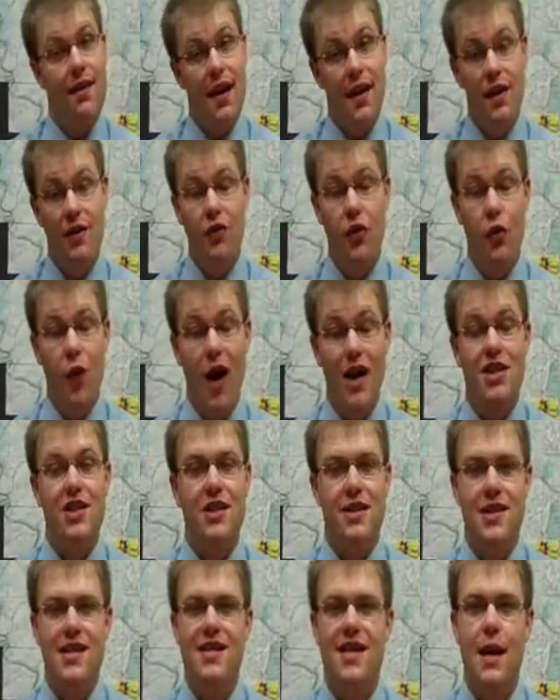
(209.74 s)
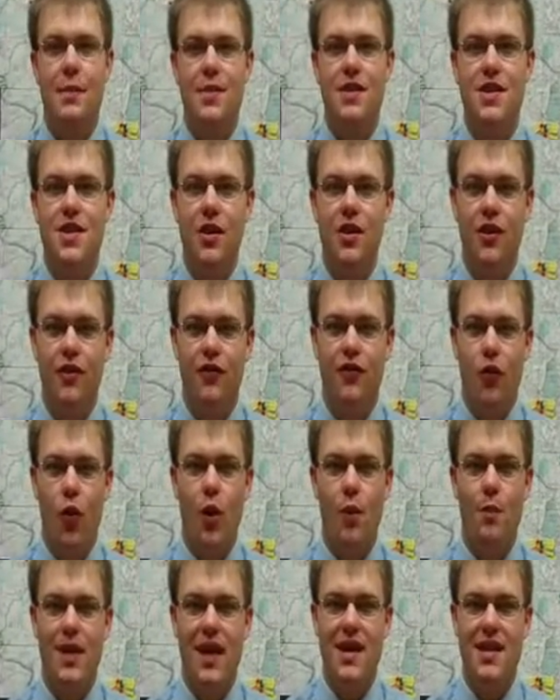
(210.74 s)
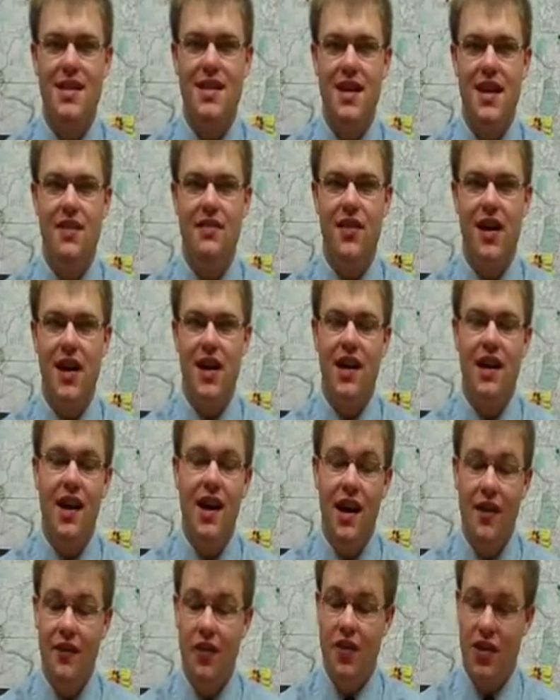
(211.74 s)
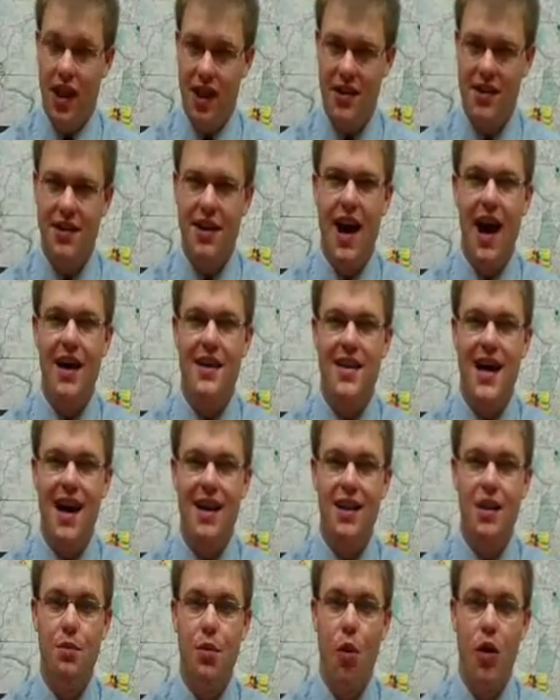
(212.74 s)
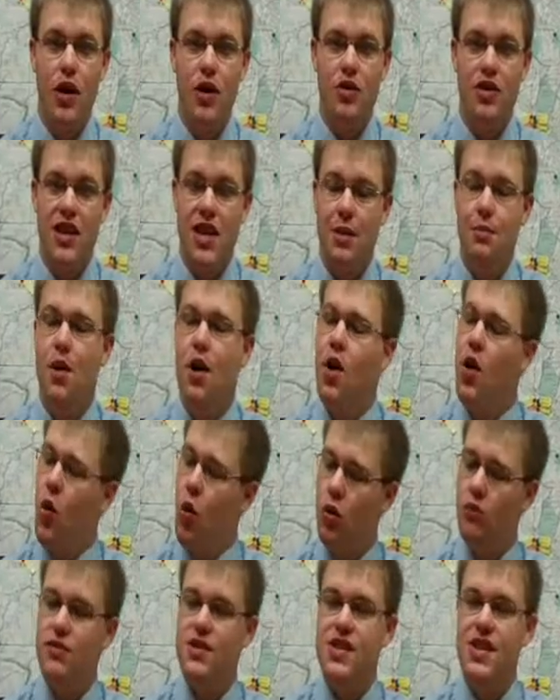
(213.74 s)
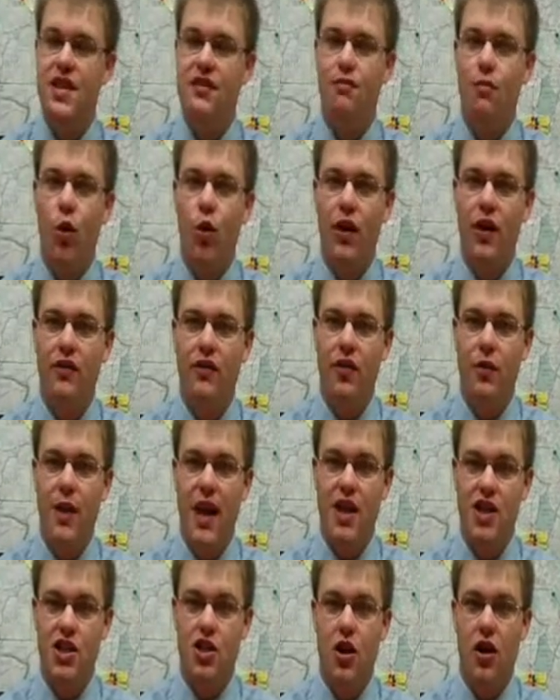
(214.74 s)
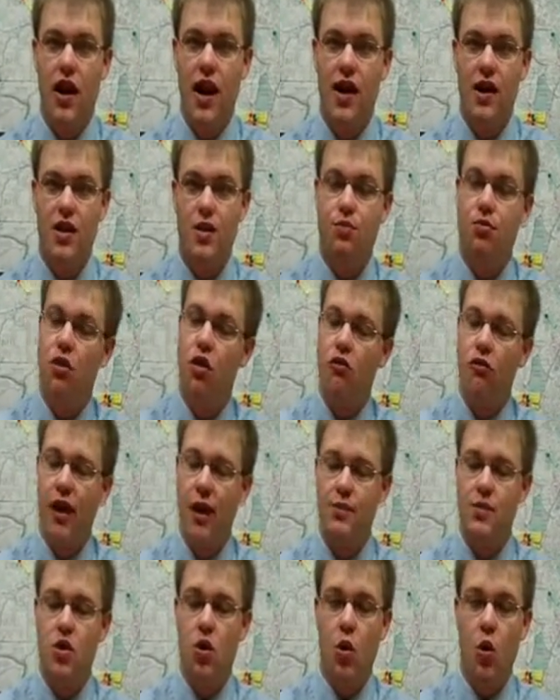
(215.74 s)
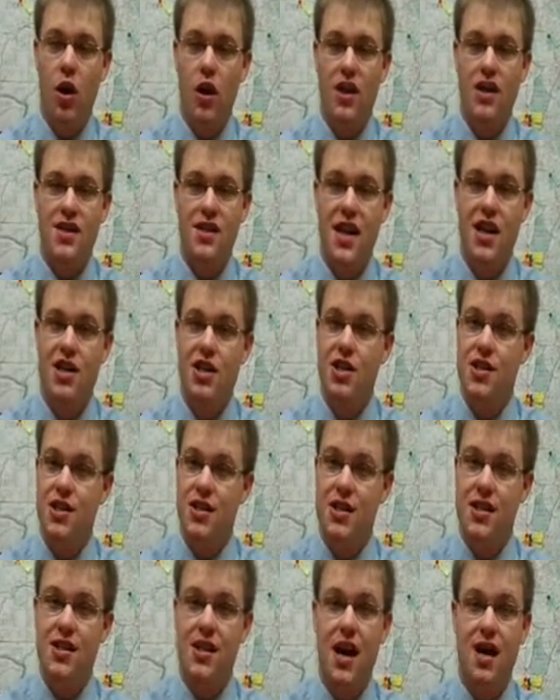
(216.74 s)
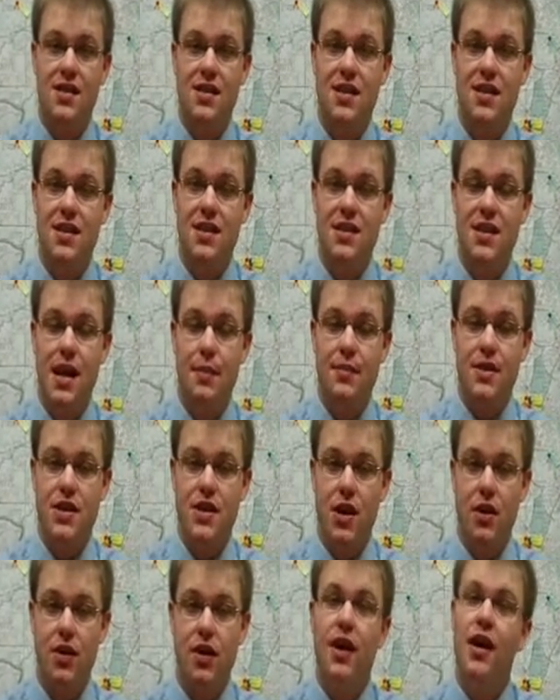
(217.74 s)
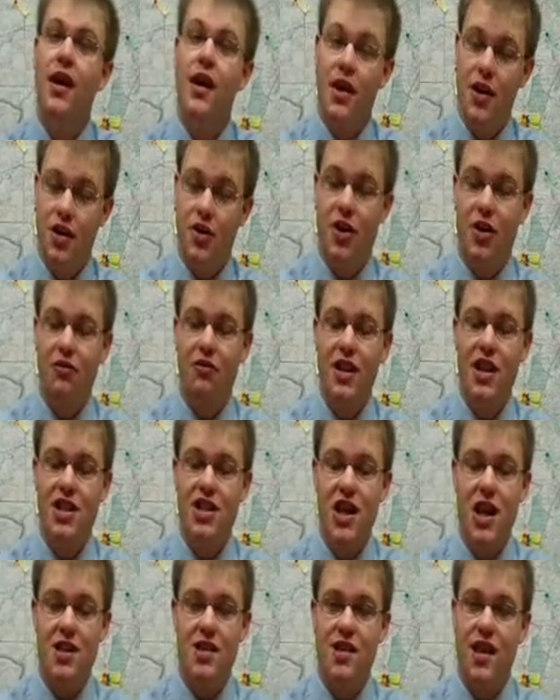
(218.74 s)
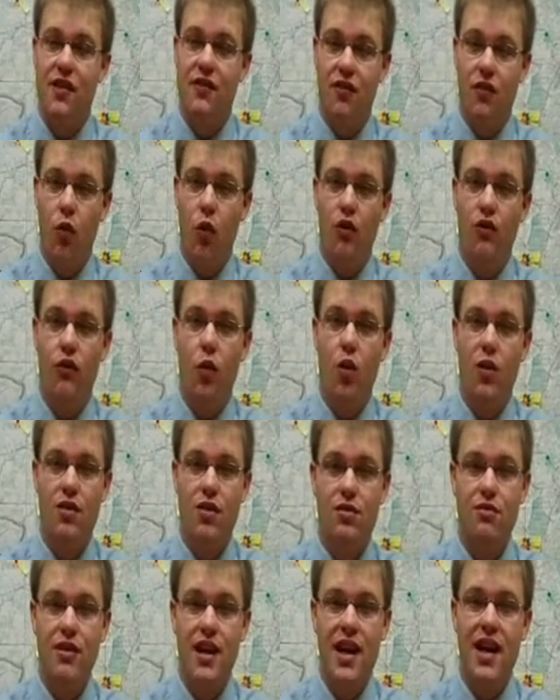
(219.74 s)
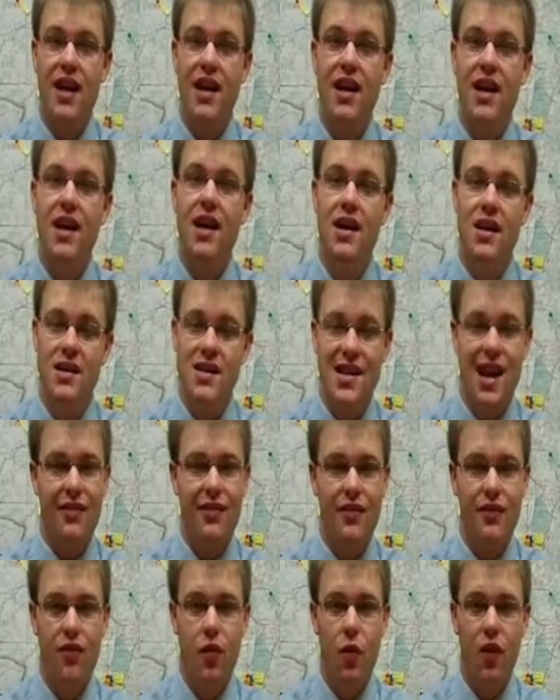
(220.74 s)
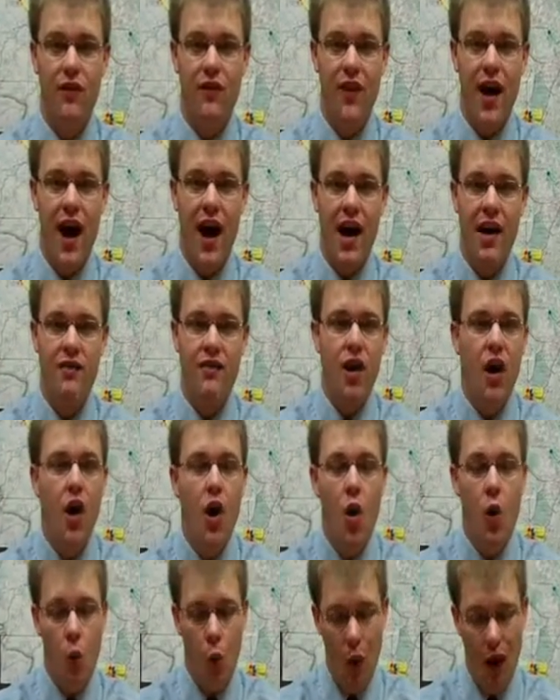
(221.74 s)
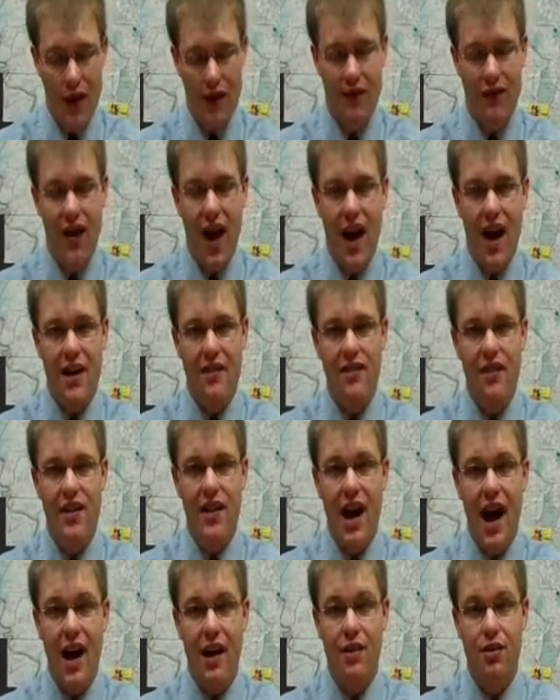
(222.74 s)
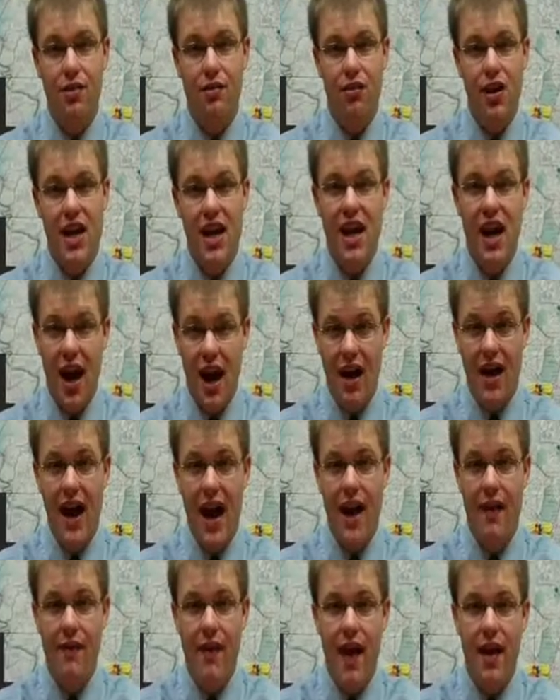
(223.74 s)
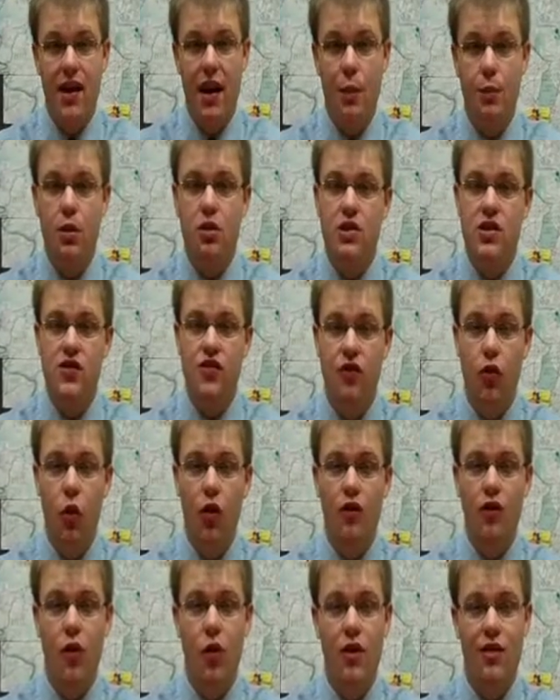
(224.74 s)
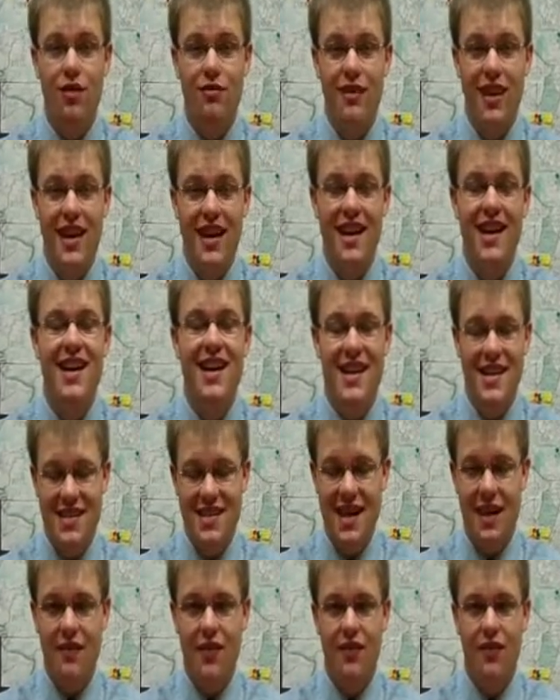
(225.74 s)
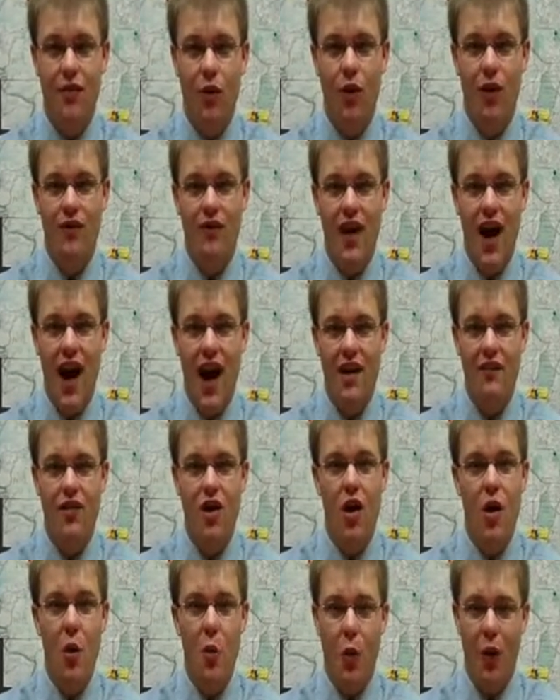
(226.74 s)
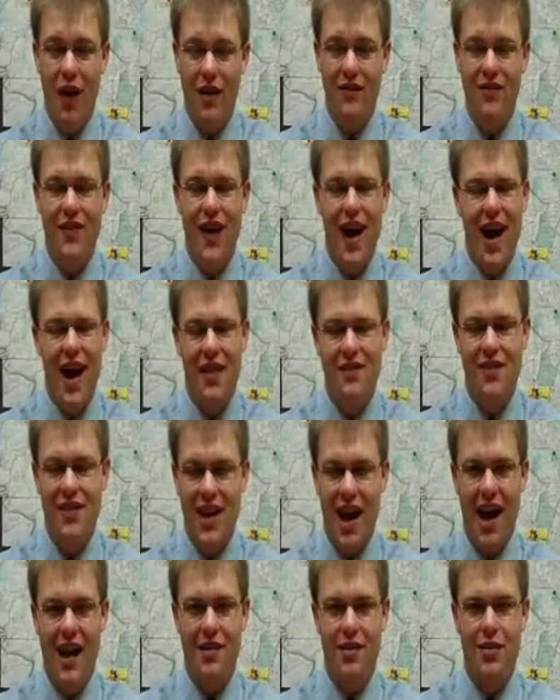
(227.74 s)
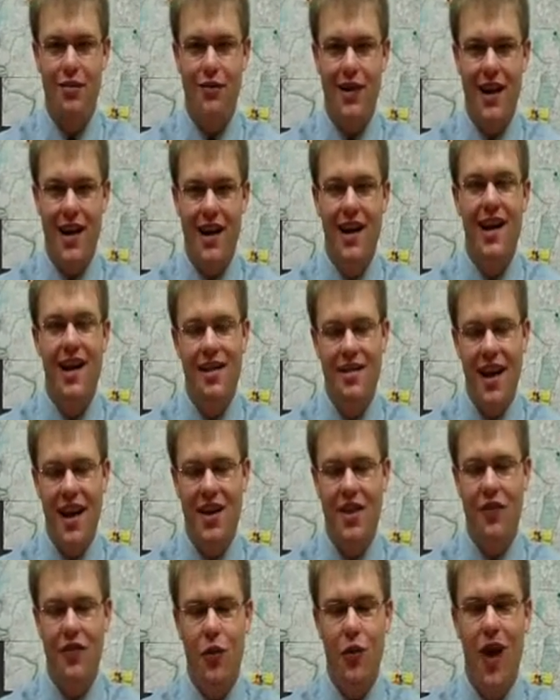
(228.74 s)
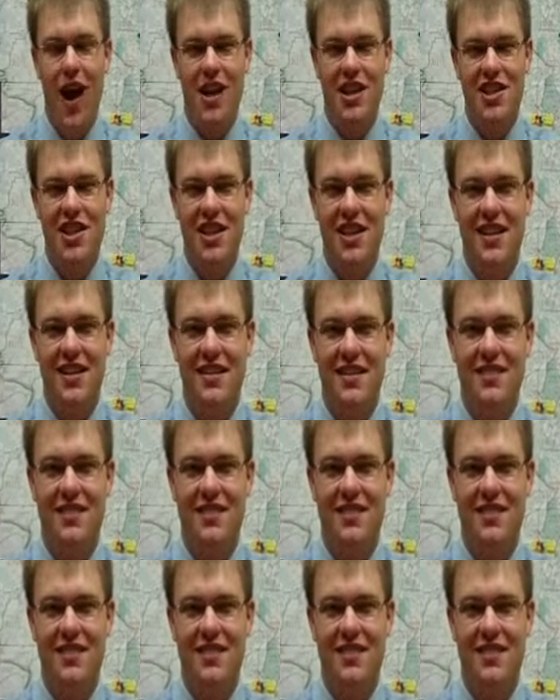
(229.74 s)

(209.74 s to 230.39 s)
Thank you for watching this episode of Fort Meade TV. If you'd like to contact the Moyer team or receive more information on any of the programs or organizations discussed in this episode, you can reach us at 443-745-1593. Again, that number is 443-745-1593. Thank you for watching.